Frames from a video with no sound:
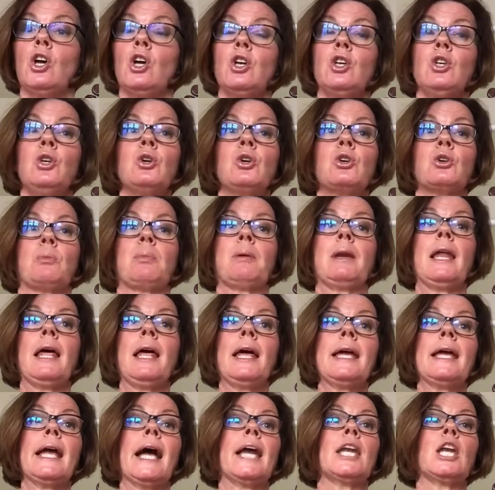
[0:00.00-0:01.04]
you could
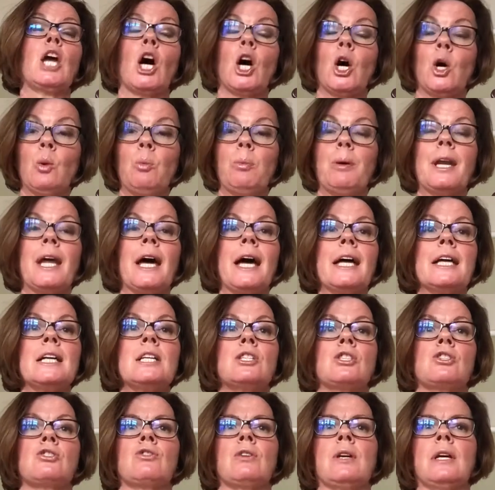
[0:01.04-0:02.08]
play an open A
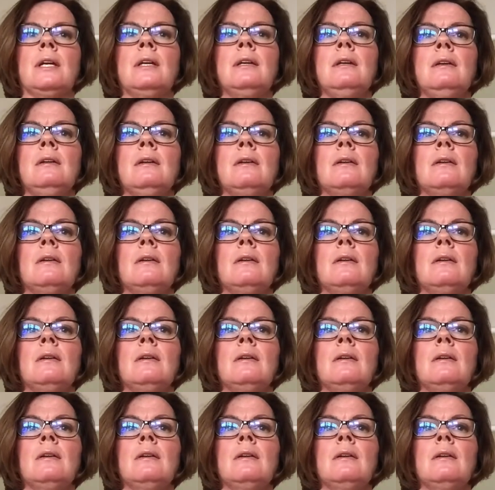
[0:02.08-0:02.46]
string,